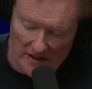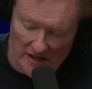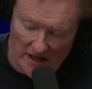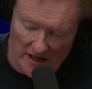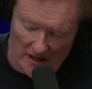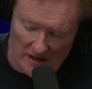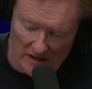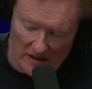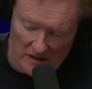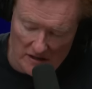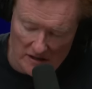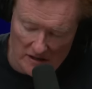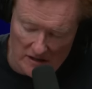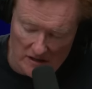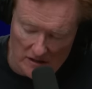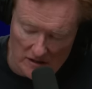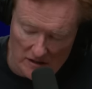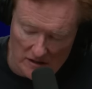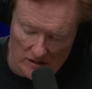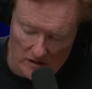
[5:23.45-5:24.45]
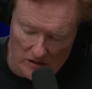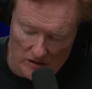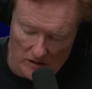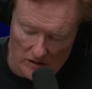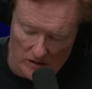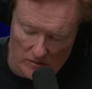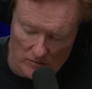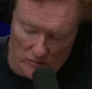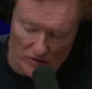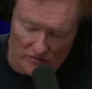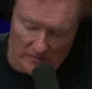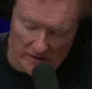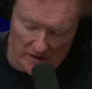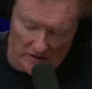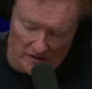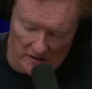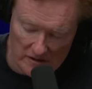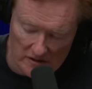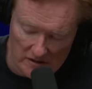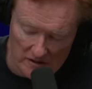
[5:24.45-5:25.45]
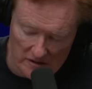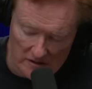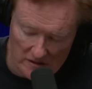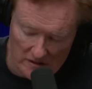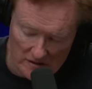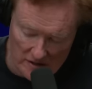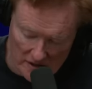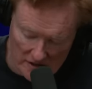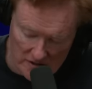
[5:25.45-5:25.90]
Kia, movement that